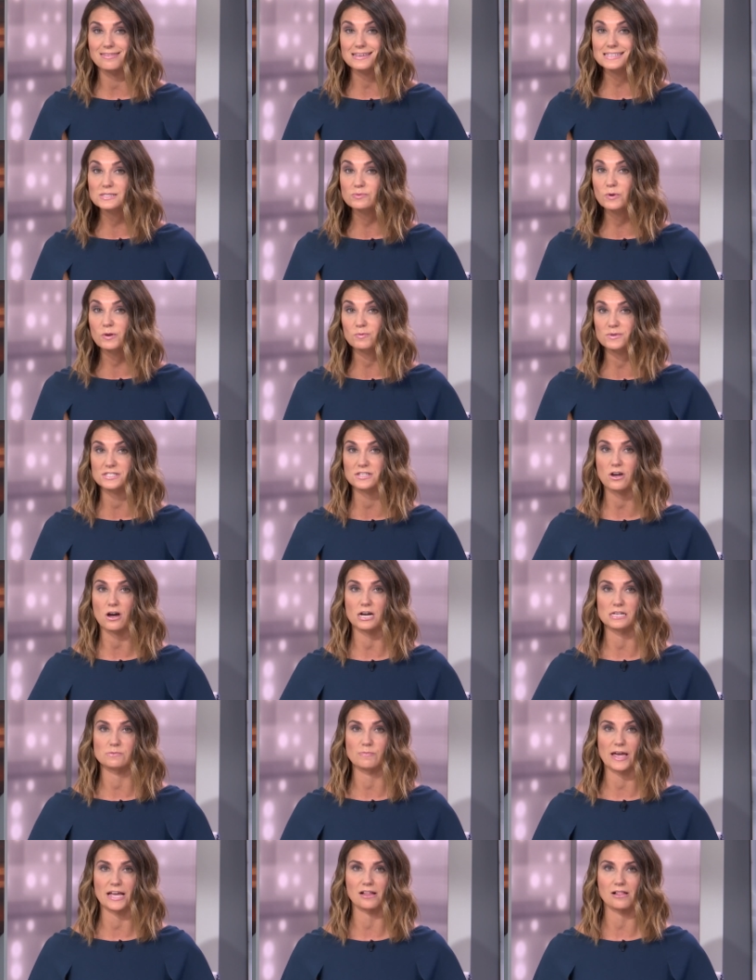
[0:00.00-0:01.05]
this one was
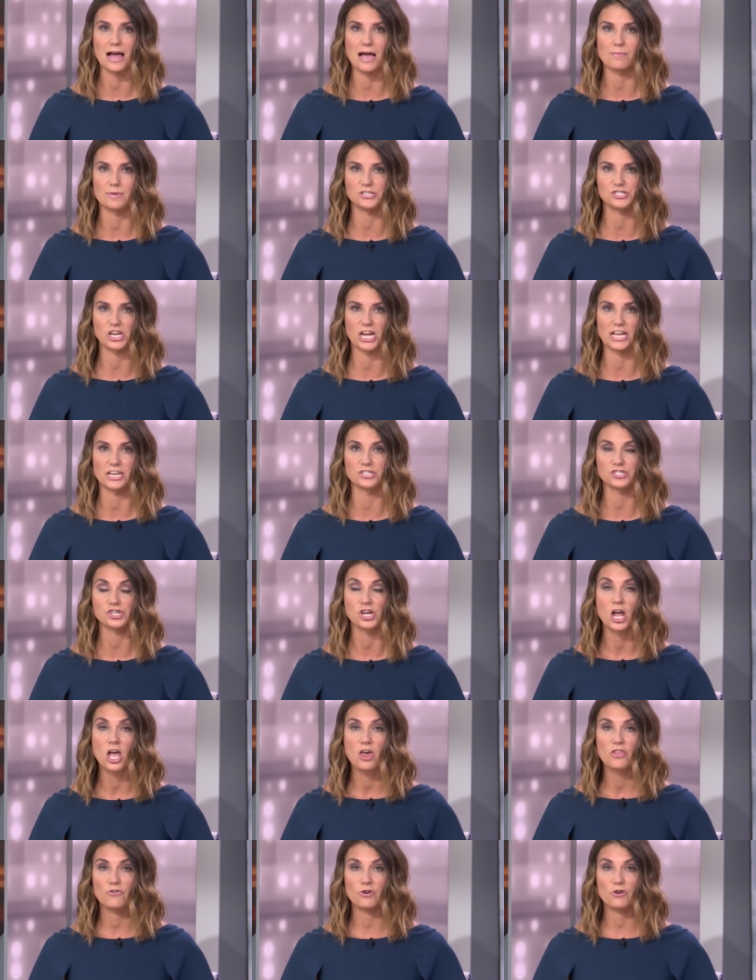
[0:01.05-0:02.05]
caused by climate change.